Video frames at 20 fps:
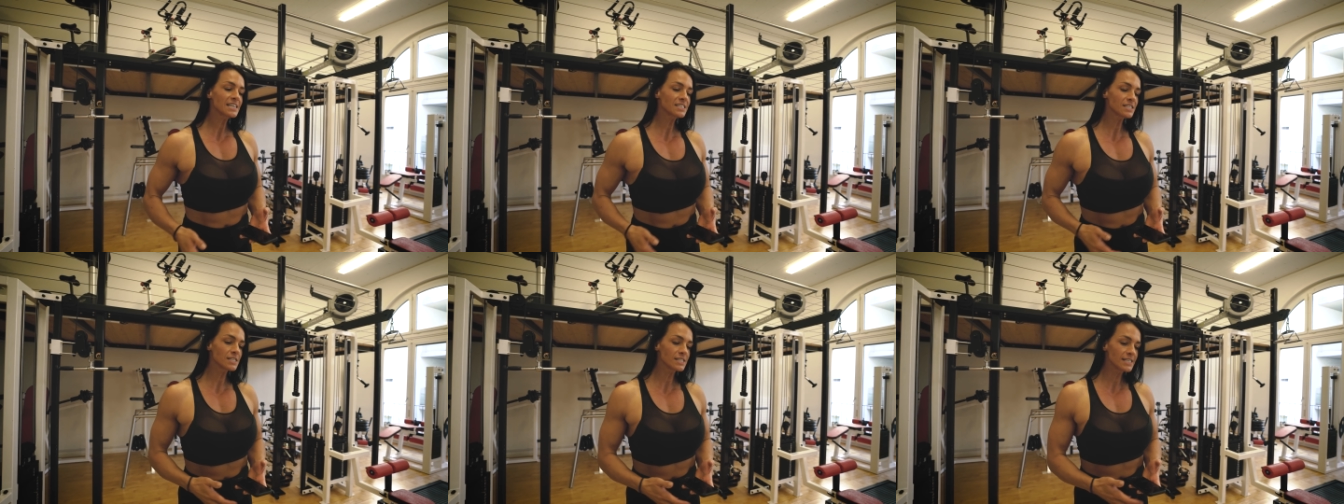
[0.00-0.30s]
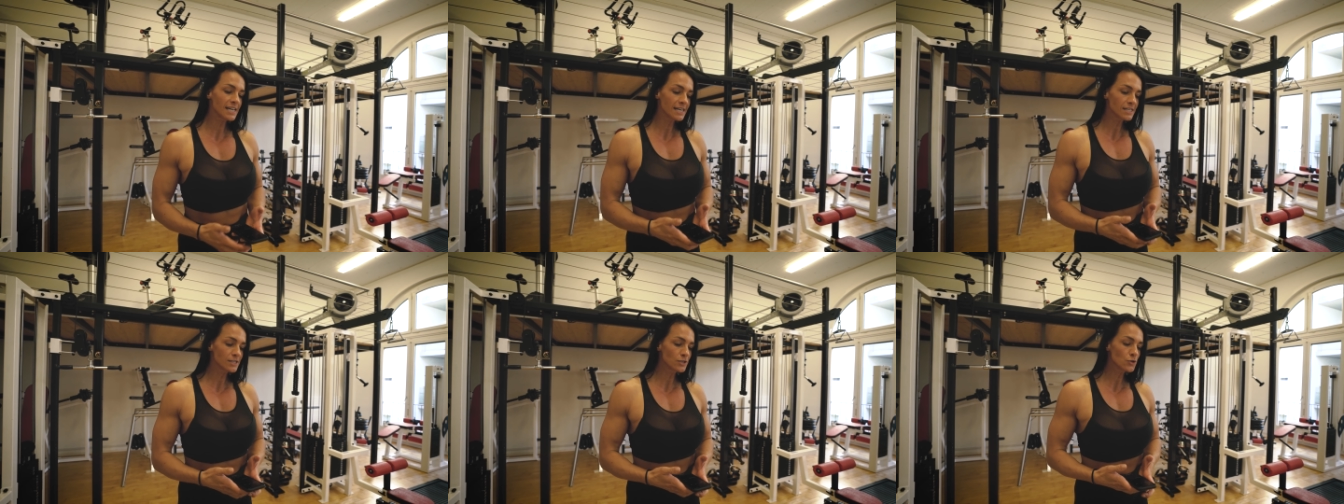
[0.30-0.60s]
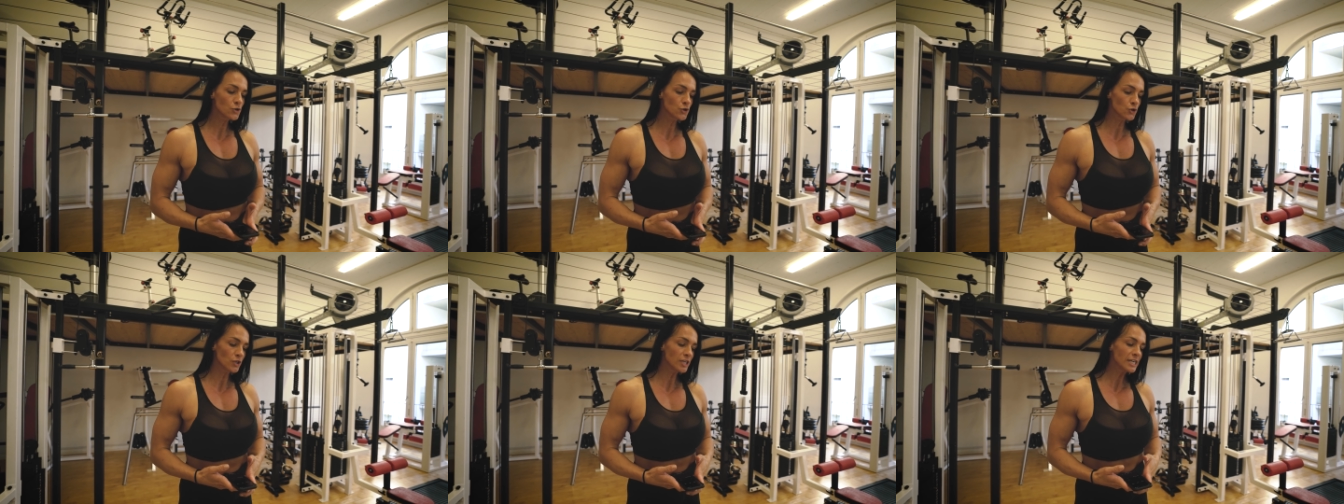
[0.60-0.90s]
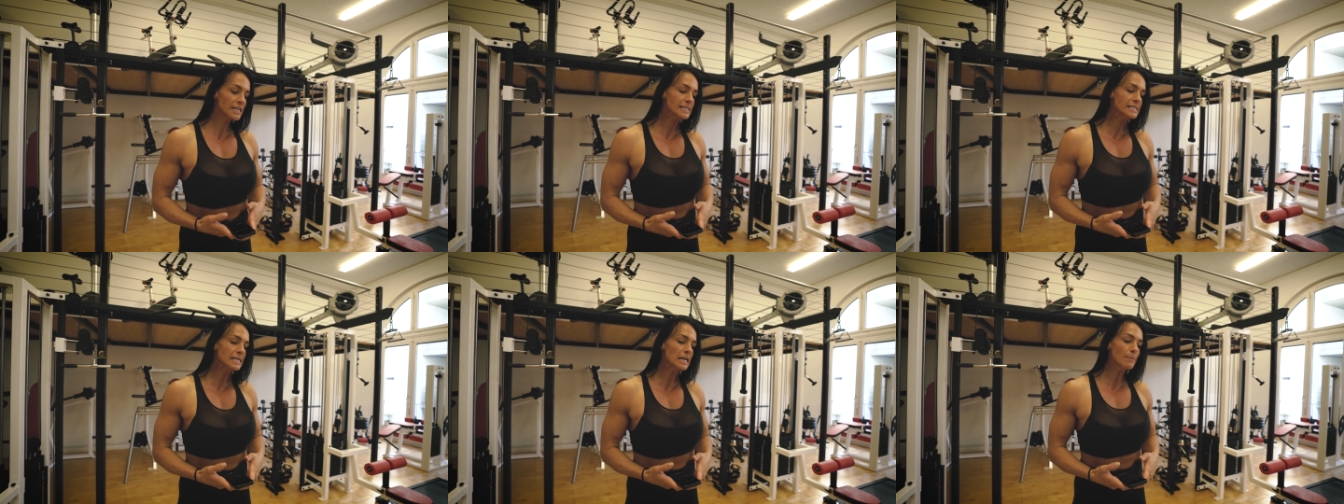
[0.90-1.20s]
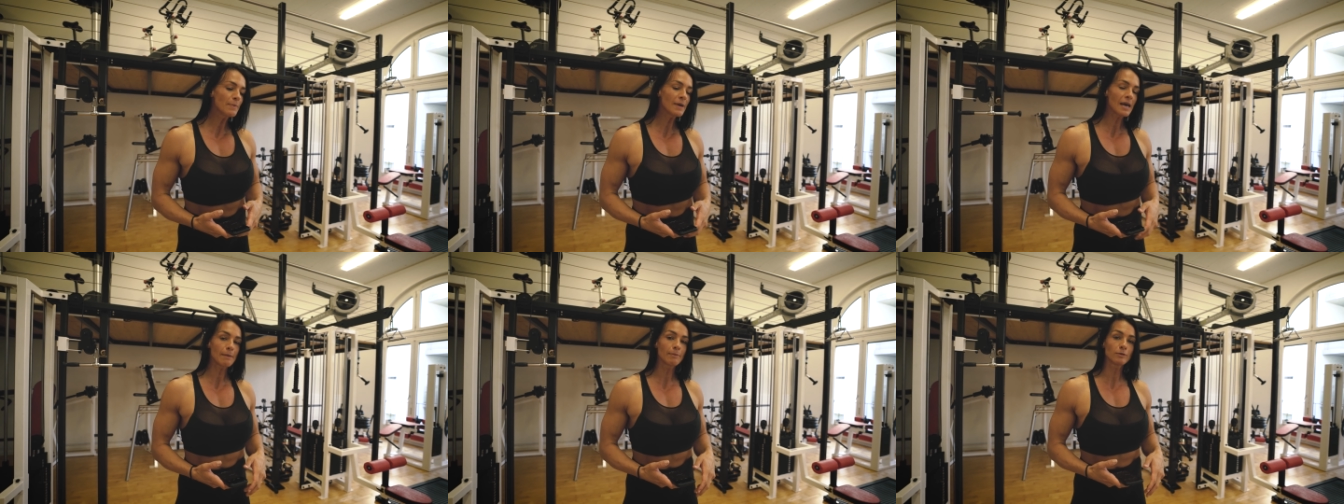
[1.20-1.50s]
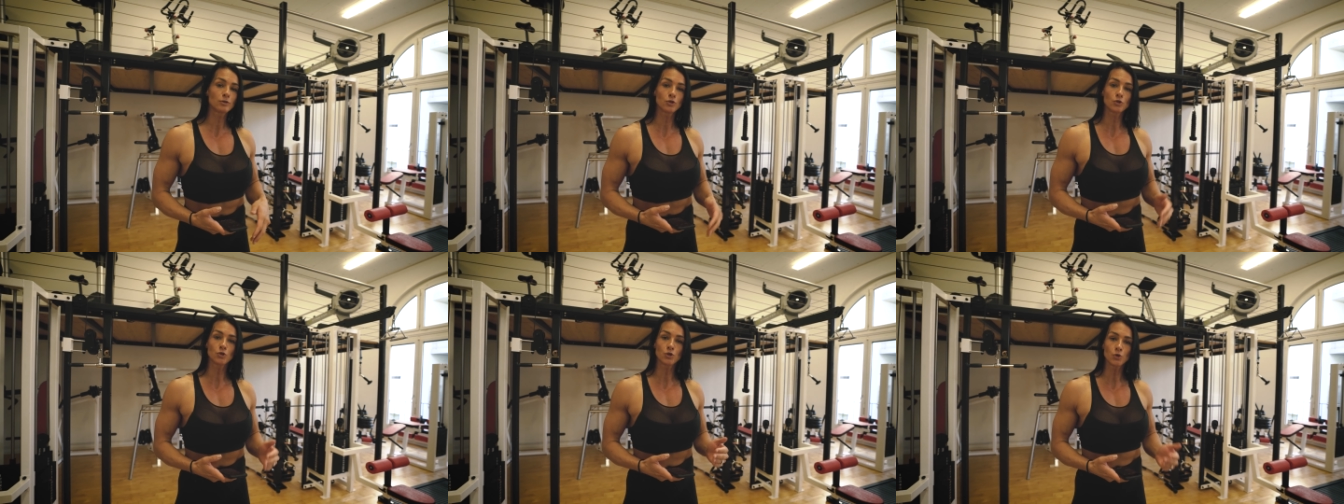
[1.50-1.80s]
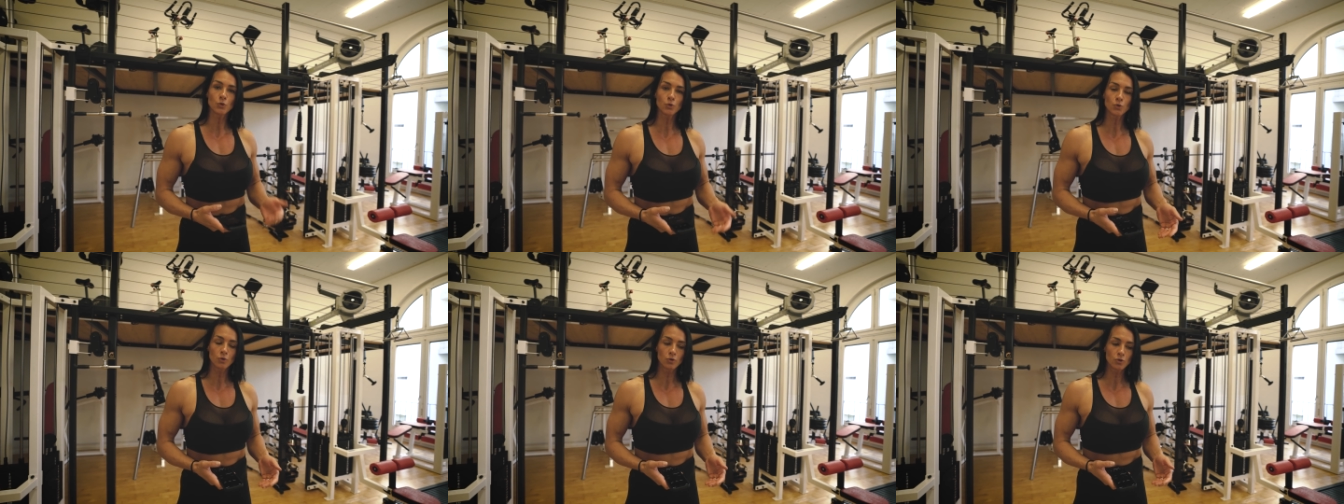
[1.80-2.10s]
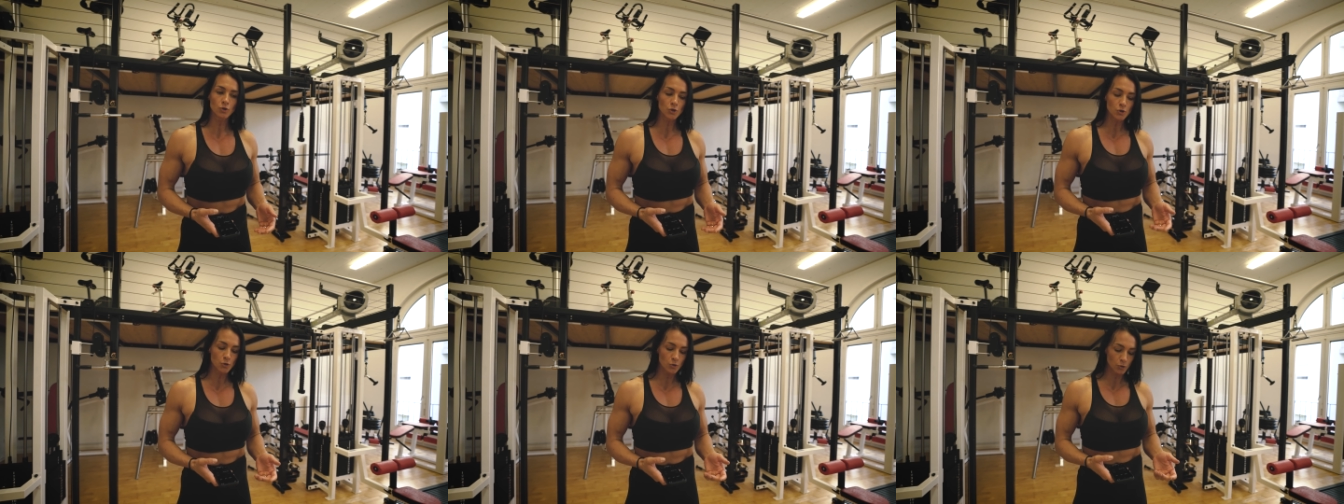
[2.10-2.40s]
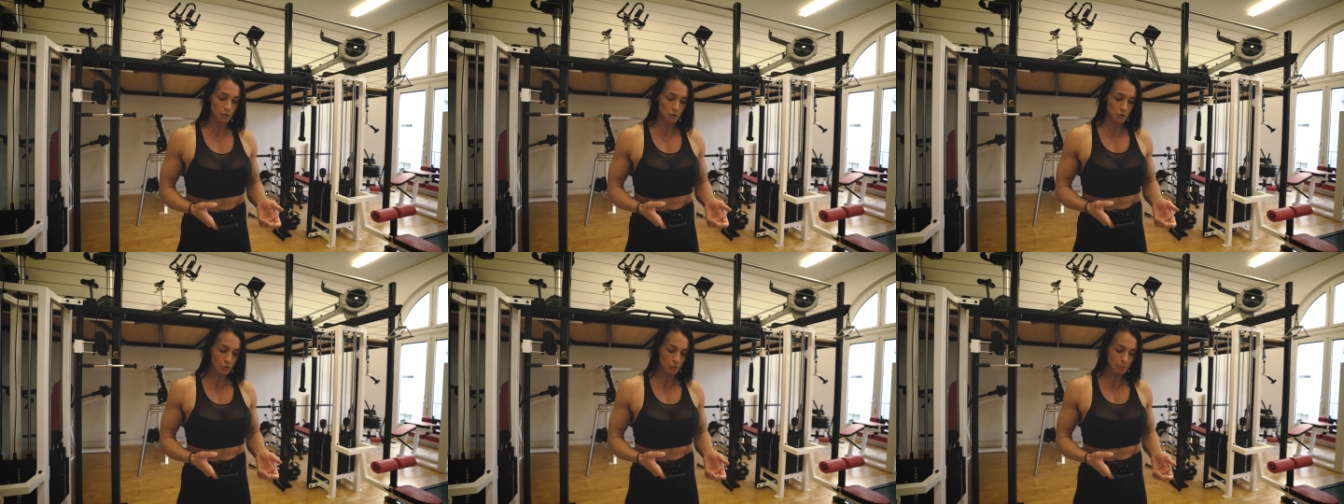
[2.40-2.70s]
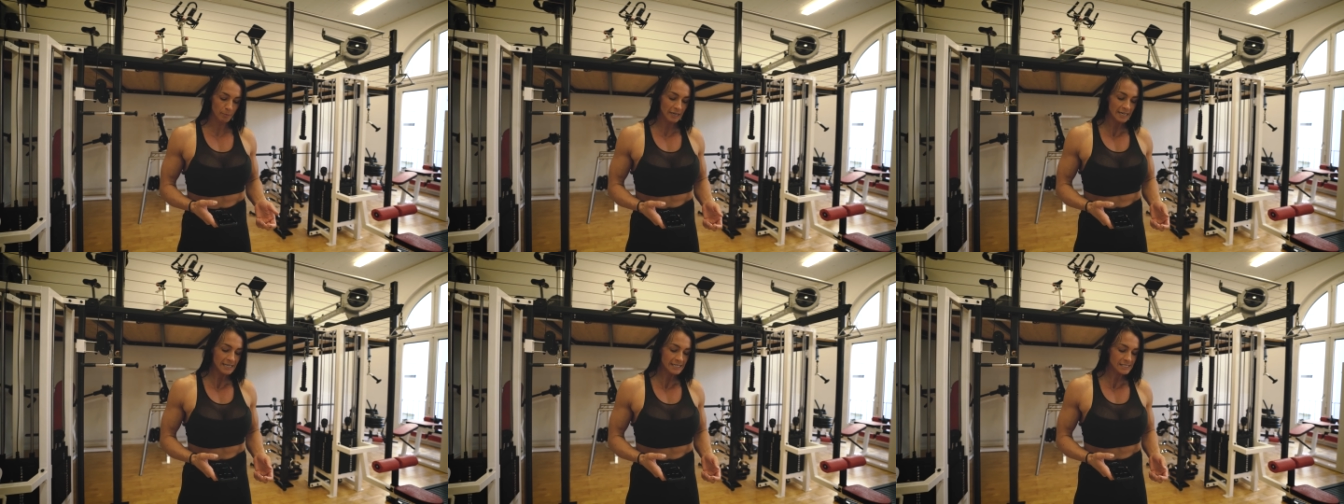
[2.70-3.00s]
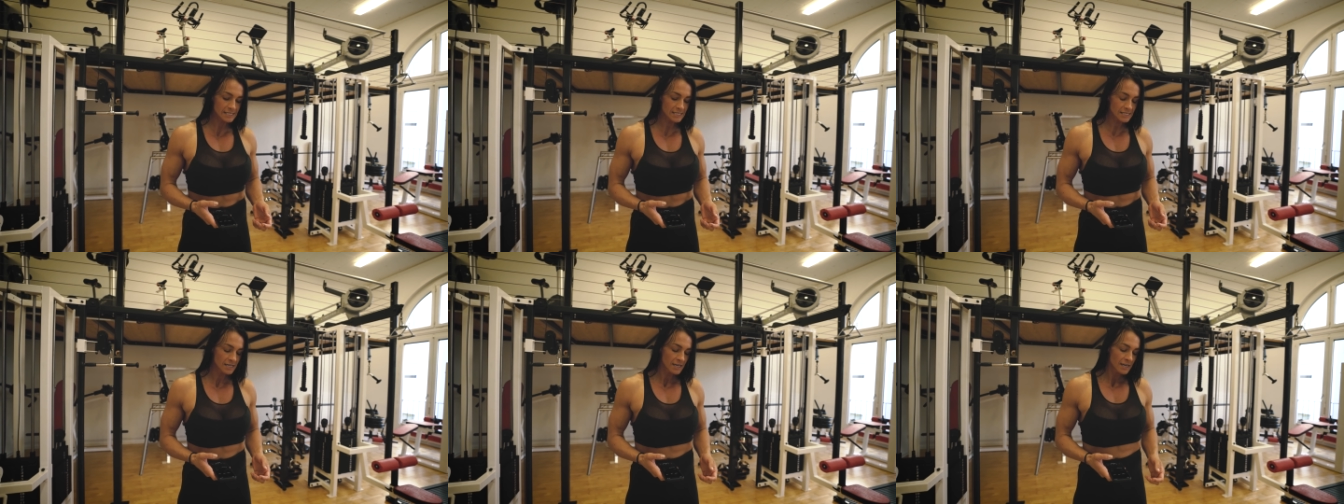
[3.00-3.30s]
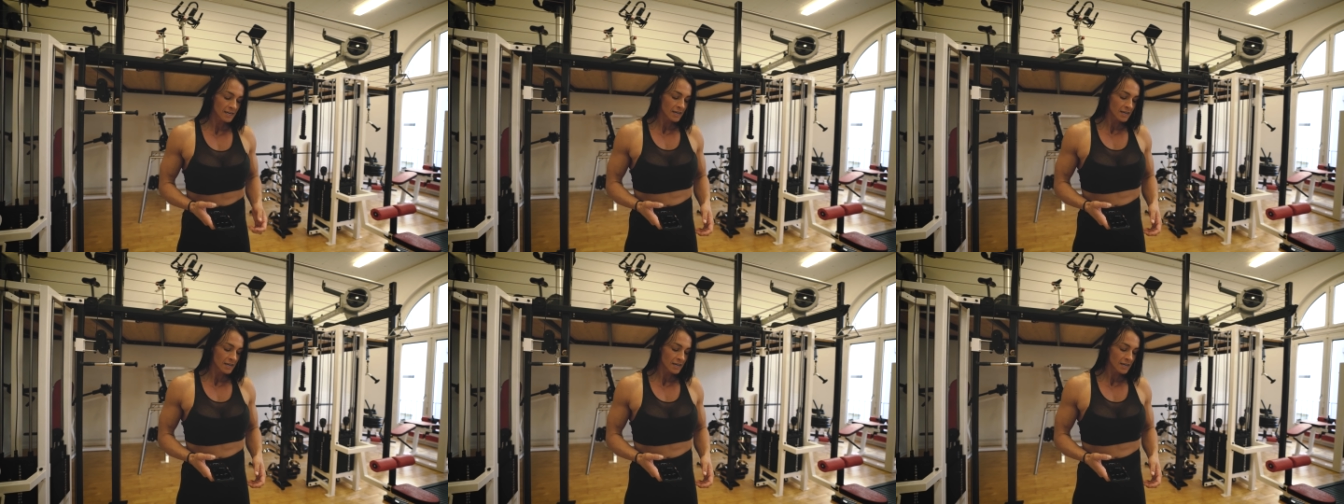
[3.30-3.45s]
exercise you should easily be able to do 2 minutes.